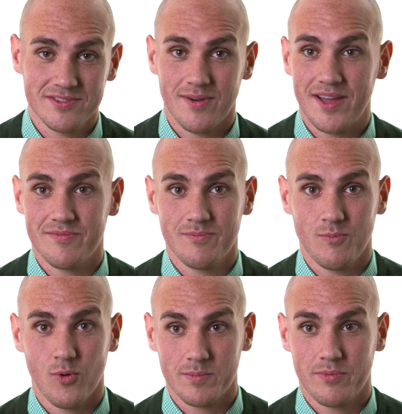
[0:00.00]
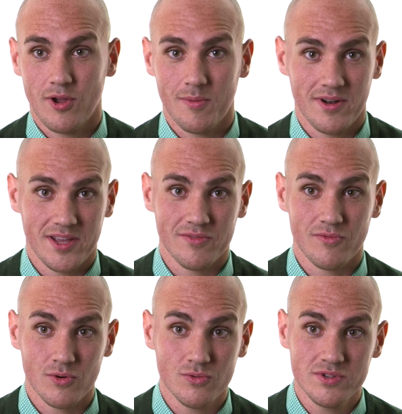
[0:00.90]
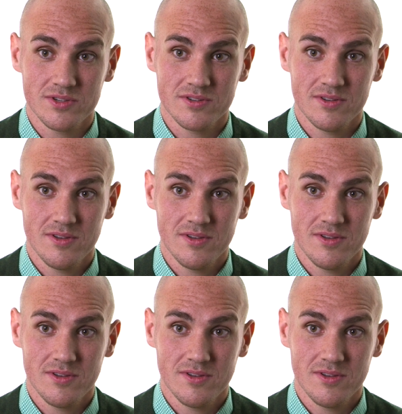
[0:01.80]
You know, I've worked predominantly in roads